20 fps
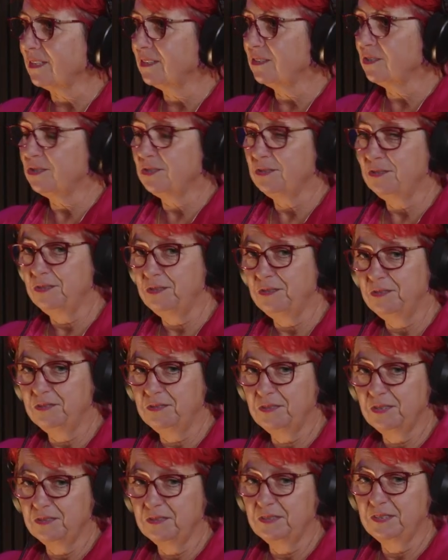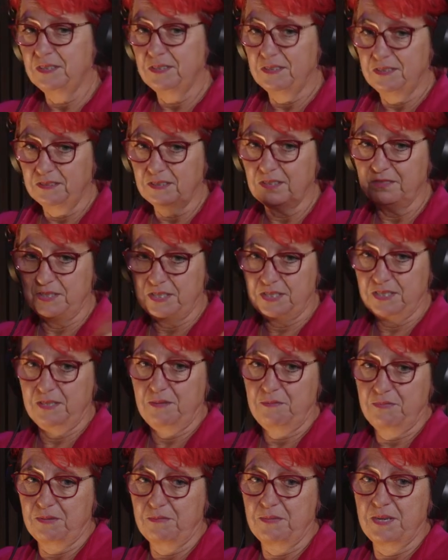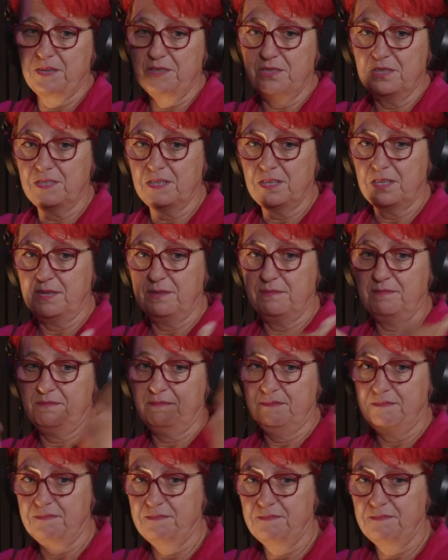to obviously promote the